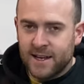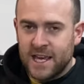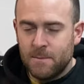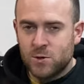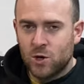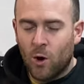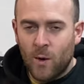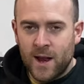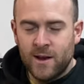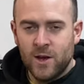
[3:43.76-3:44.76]
keeps
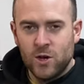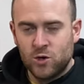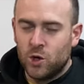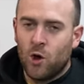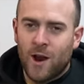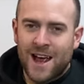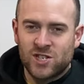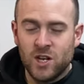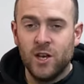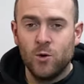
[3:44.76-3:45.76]
going, so you're not
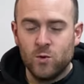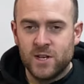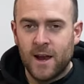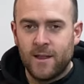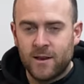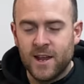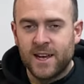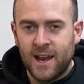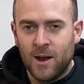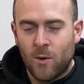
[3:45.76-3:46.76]
actually using 3
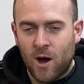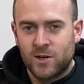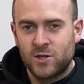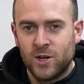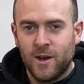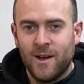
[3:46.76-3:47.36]
kilowatts